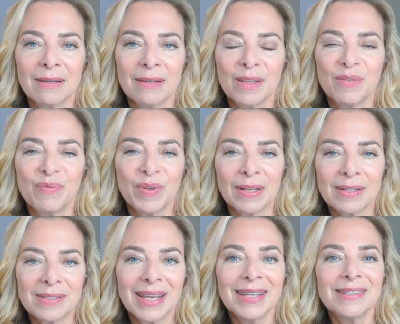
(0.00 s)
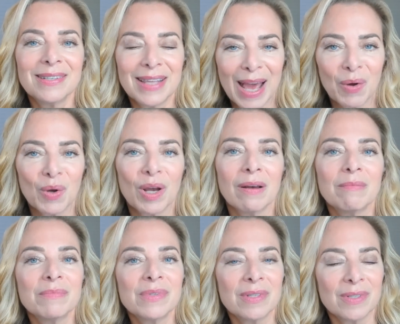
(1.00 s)
the feeling states, the
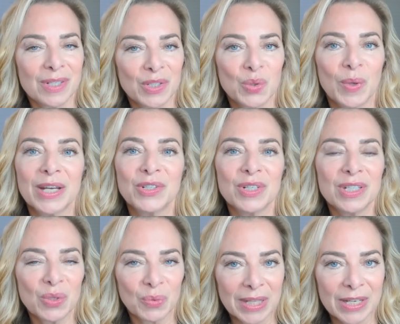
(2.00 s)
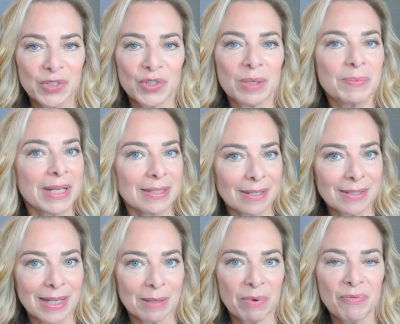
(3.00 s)
outcomes, the situations, the relationships, as I
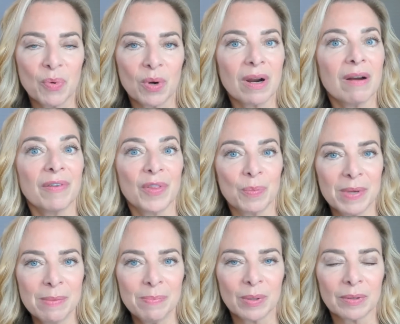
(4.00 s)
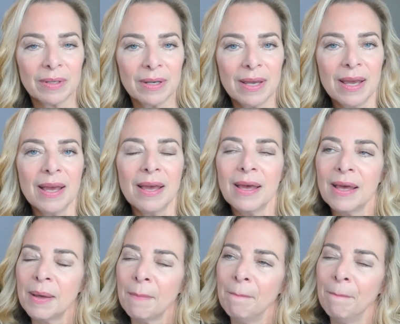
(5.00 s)
said before, of other people.
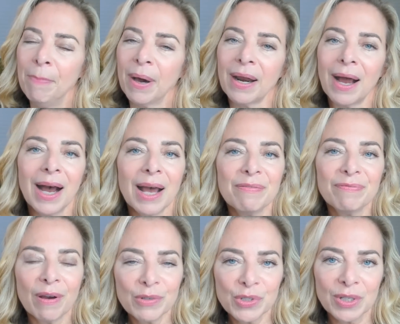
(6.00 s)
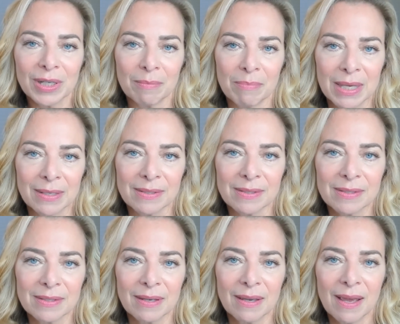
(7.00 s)
But high-functioning
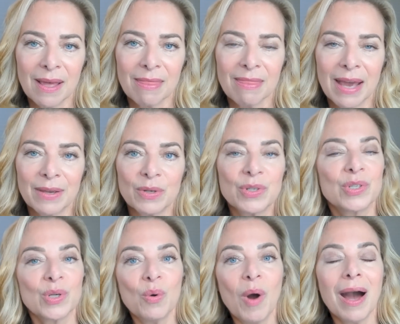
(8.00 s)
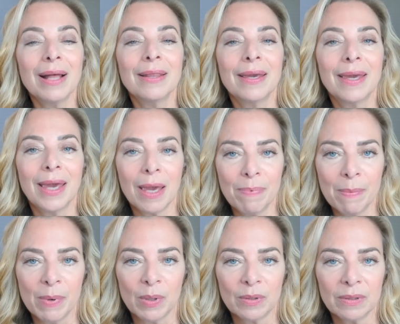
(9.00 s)
means that you're so highly
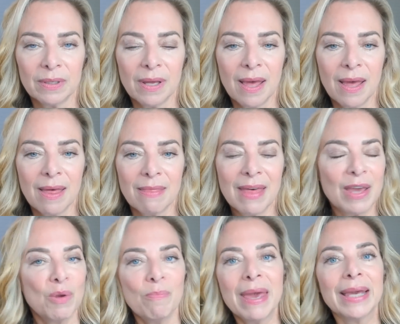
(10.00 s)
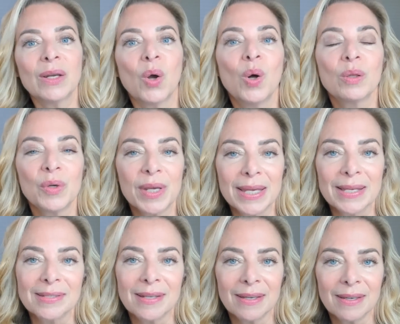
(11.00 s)
capable that you make it all look
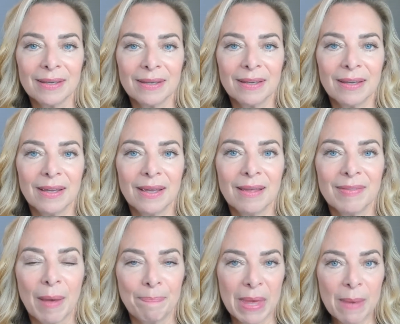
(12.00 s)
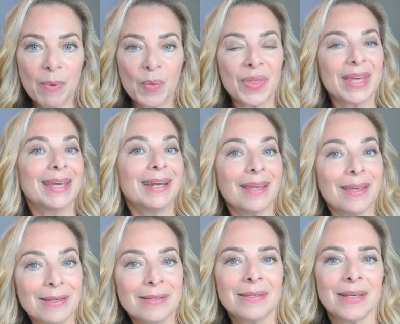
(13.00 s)
easy, that people think it
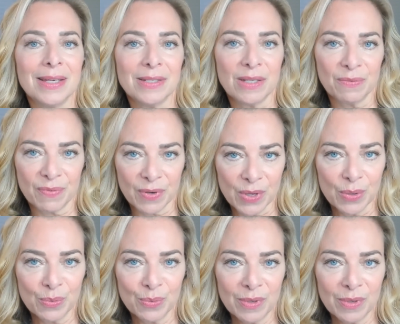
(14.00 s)
is easy for you,